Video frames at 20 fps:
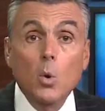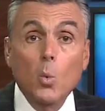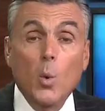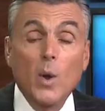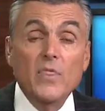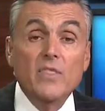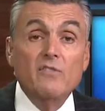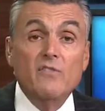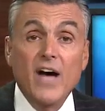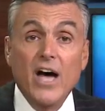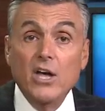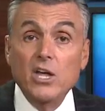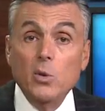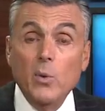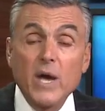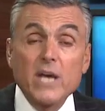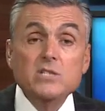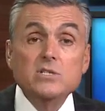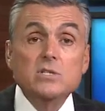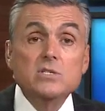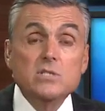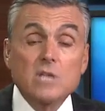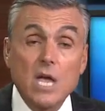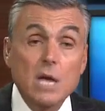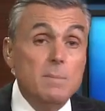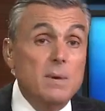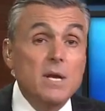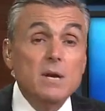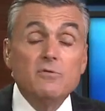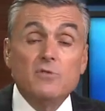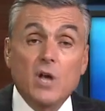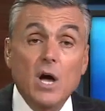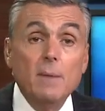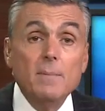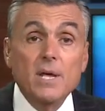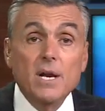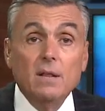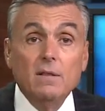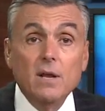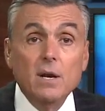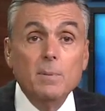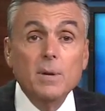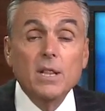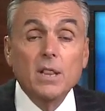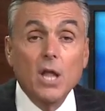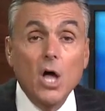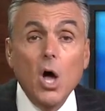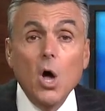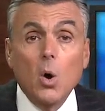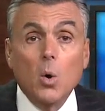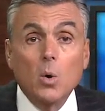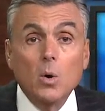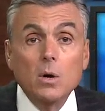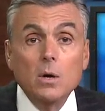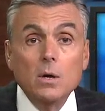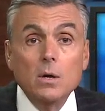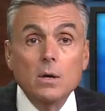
when the valuations came in have come in a little bit low.